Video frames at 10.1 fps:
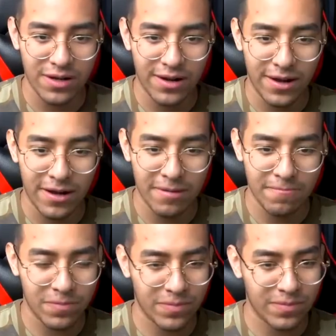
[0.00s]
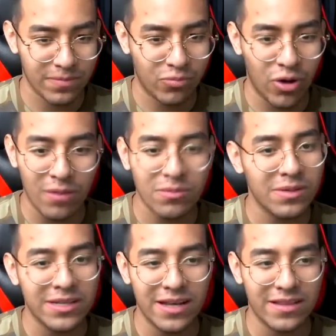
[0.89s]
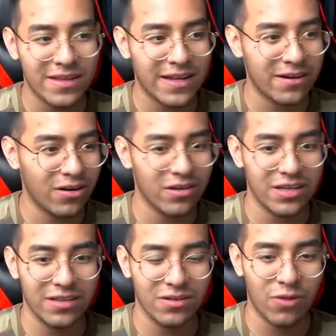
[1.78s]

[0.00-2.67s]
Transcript: Um, probably nothing at all either. Why